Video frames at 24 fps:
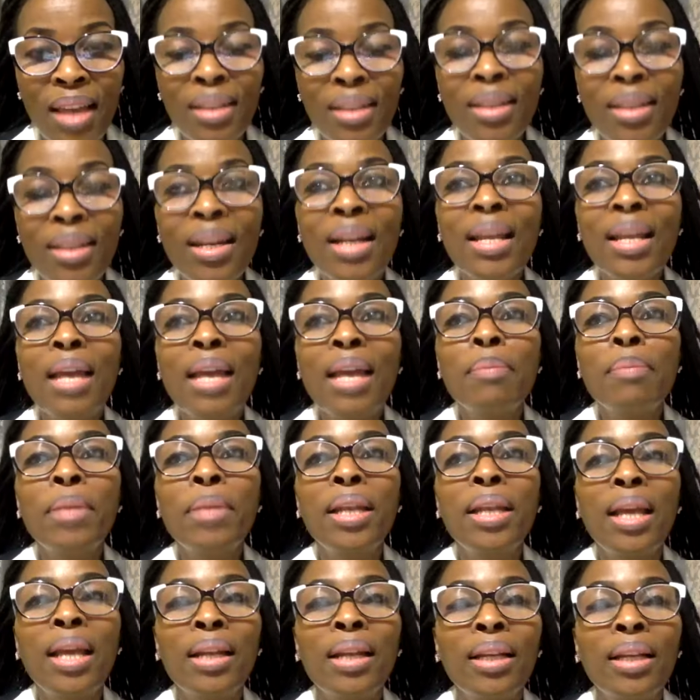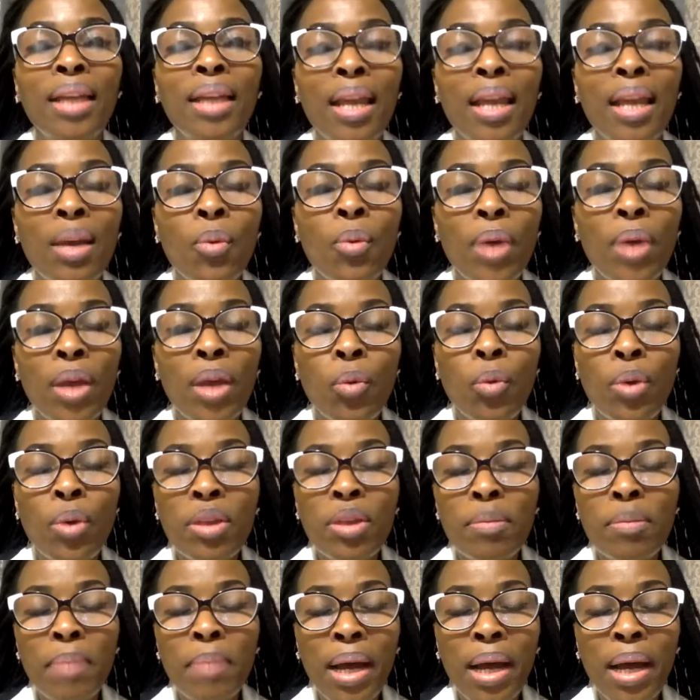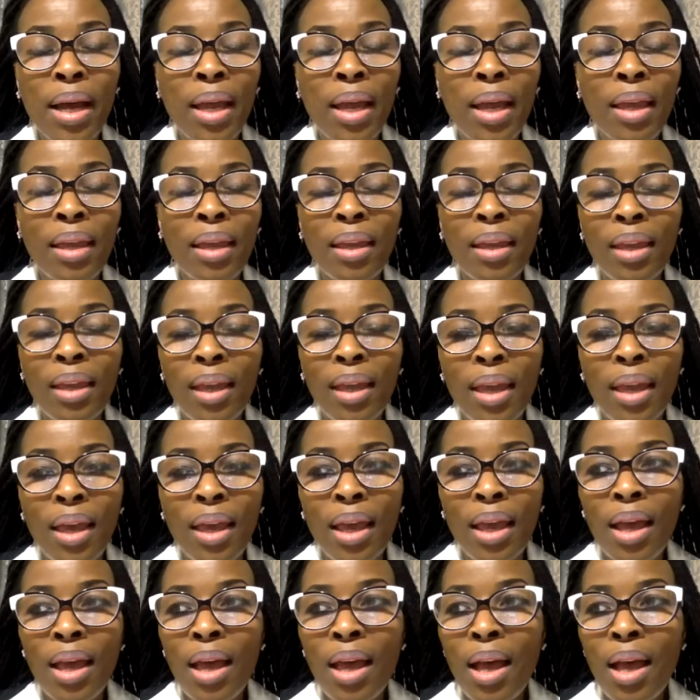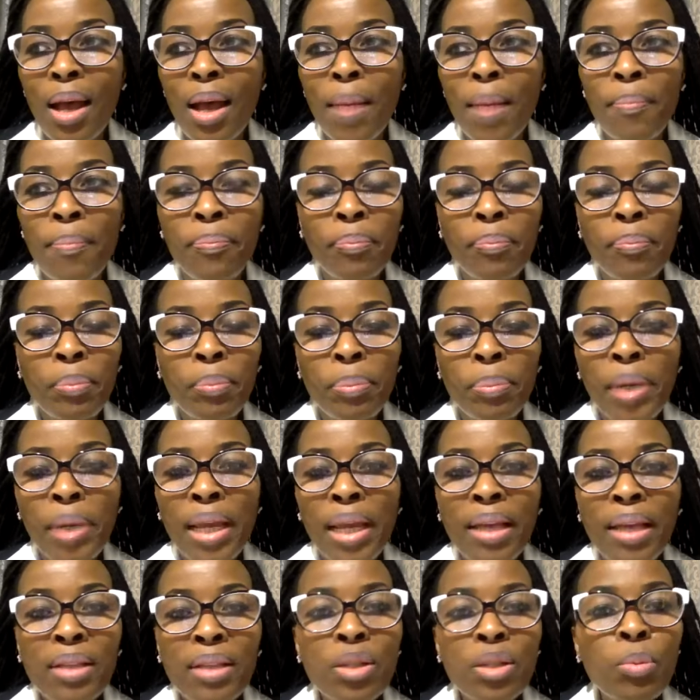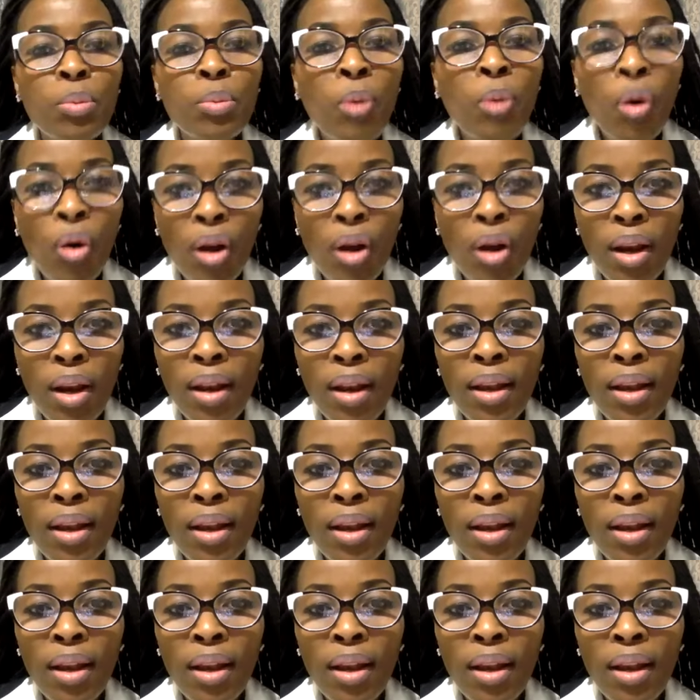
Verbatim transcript: didn't get me let get away with my um, playing small